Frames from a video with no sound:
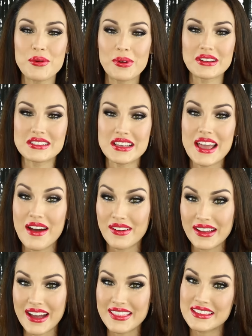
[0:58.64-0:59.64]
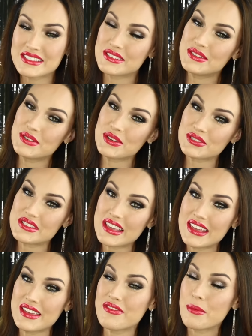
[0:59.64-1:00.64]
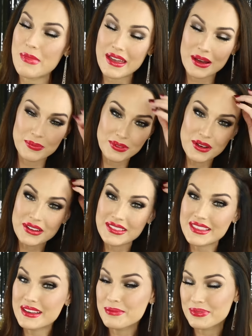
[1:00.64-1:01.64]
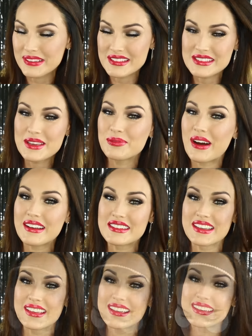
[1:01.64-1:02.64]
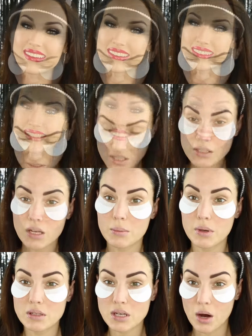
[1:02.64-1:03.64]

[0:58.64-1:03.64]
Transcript: You wanna see how I got this New Year's Eve makeup look, then please keep watching. So this is gonna be a